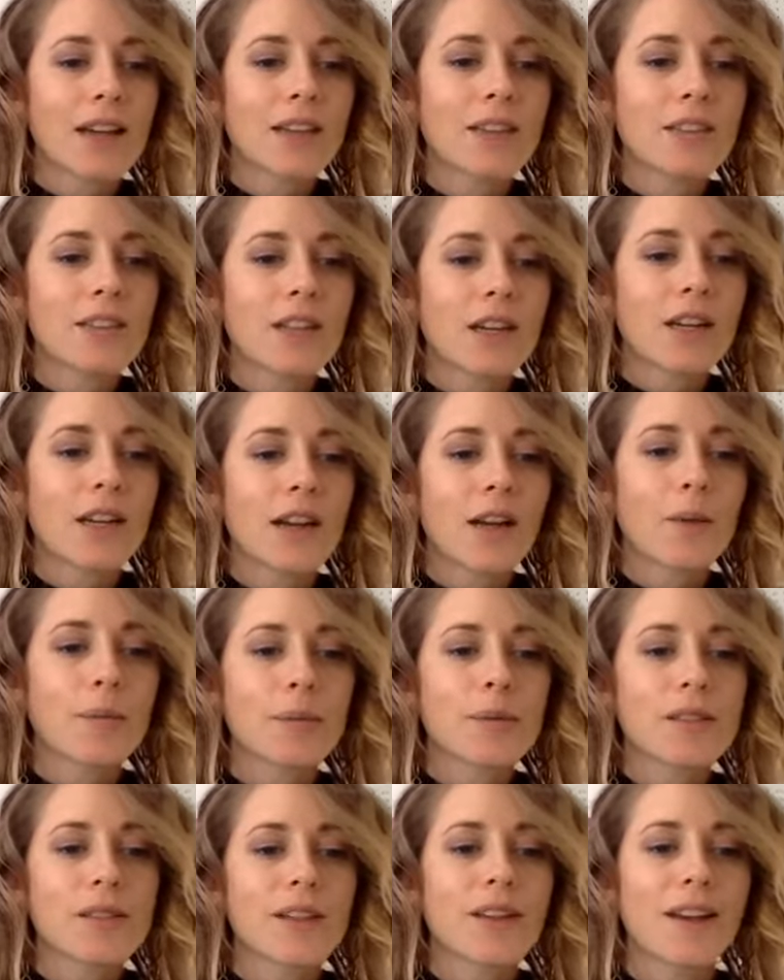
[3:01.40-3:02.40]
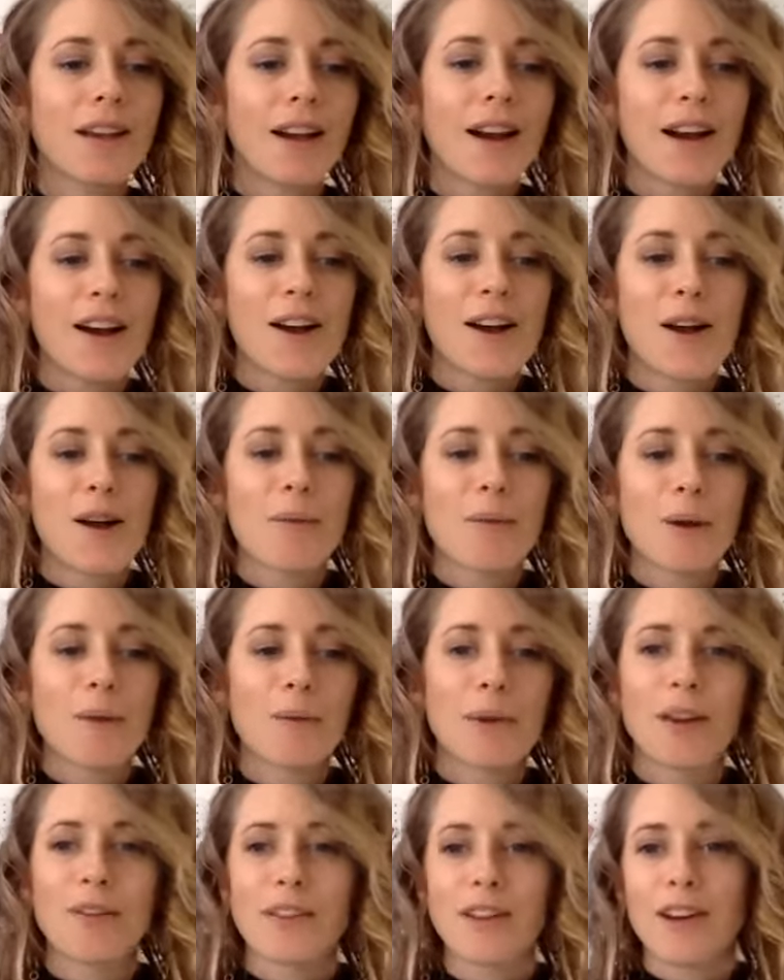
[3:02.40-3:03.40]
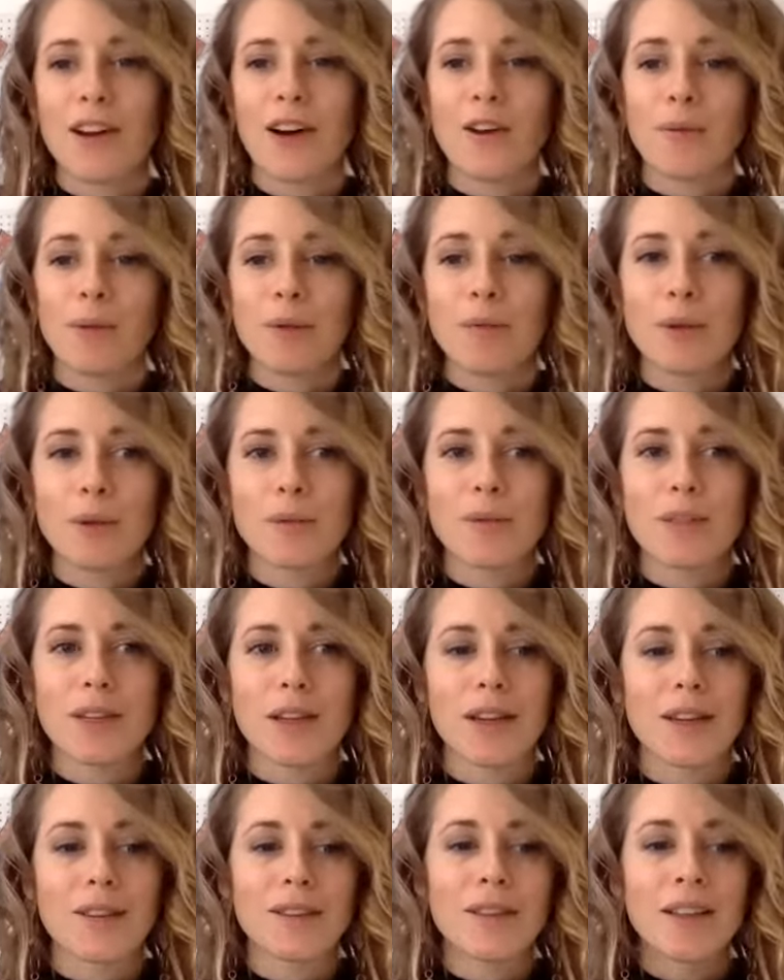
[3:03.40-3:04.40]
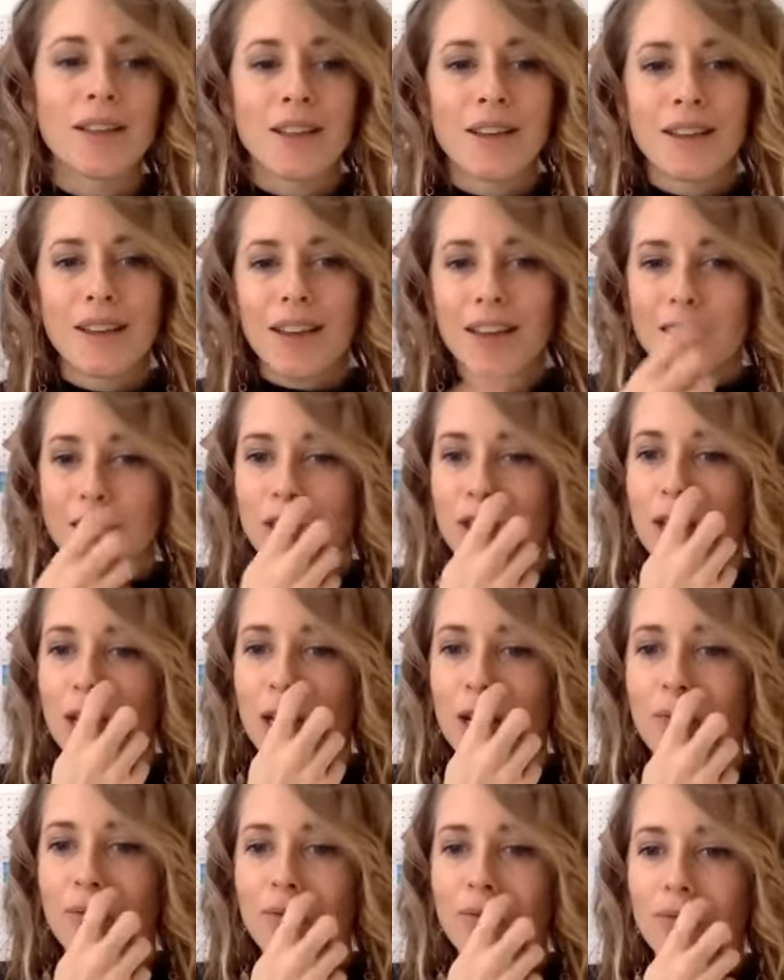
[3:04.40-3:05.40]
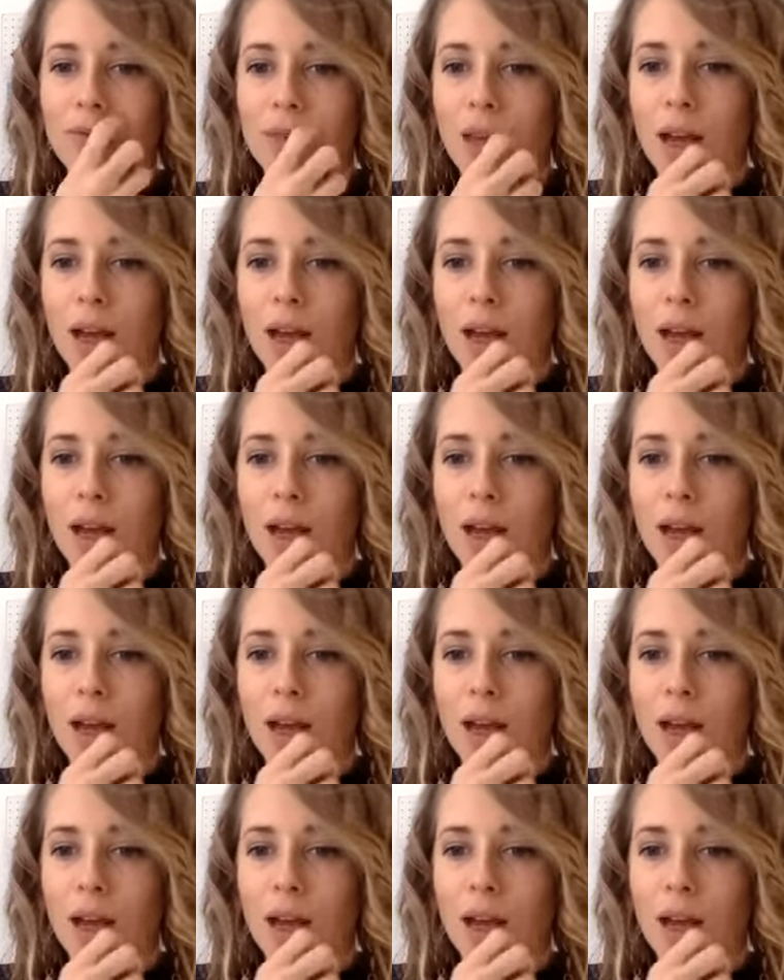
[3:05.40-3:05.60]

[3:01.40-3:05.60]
Startups. I'm waving at all my peeps on Instagram.